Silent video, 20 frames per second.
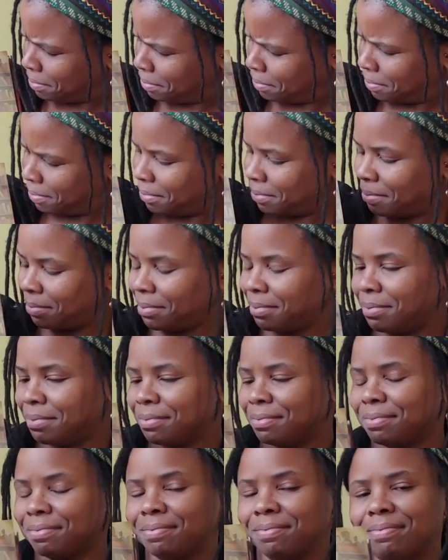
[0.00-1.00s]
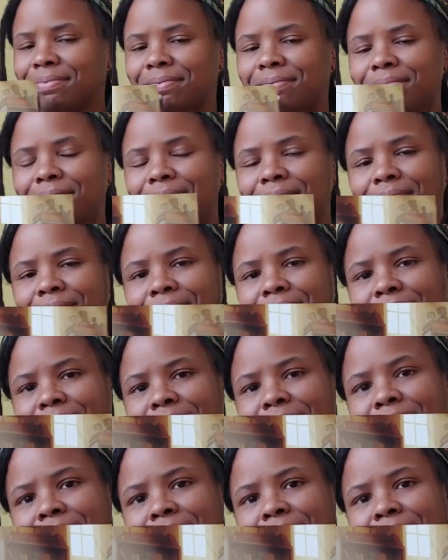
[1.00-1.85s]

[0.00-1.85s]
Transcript: Nobody speaks.